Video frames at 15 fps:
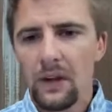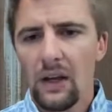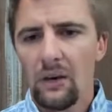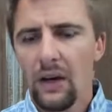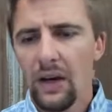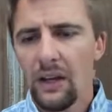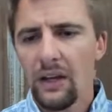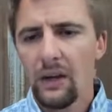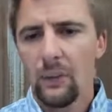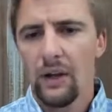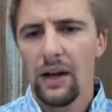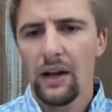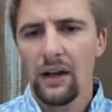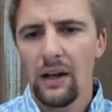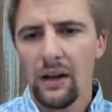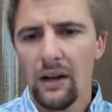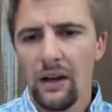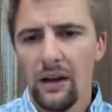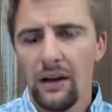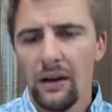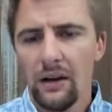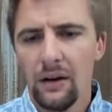Okay, I think we had
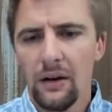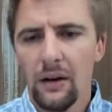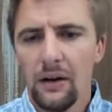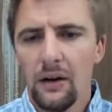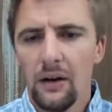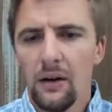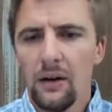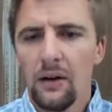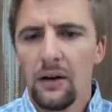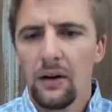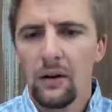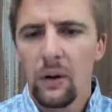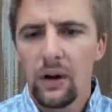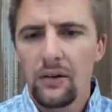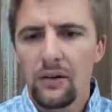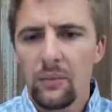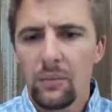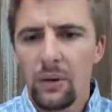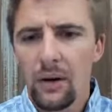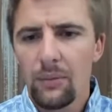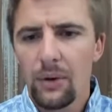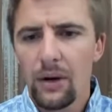a question
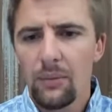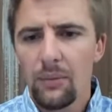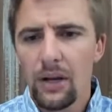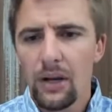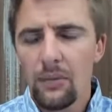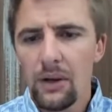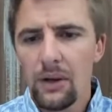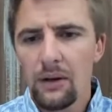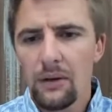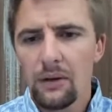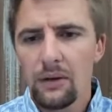pop up, maybe.